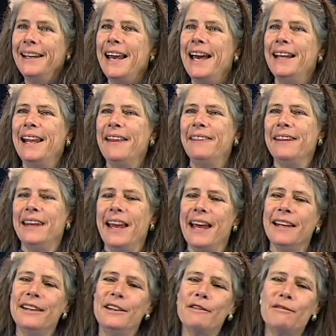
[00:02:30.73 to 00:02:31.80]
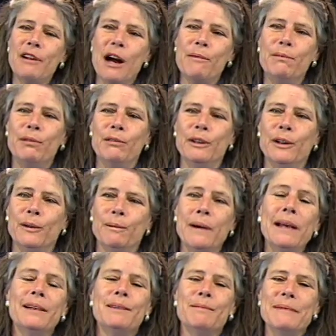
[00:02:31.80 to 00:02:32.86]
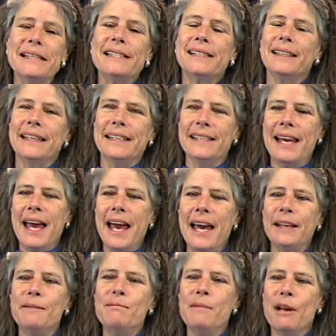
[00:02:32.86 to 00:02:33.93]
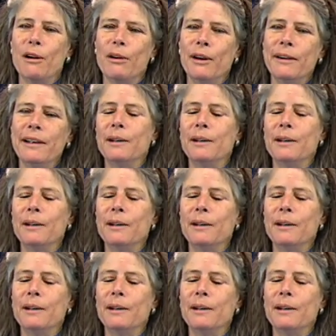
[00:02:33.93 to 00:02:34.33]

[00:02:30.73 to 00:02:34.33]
And at the end of Romper Room, Miss Linda had a mirror.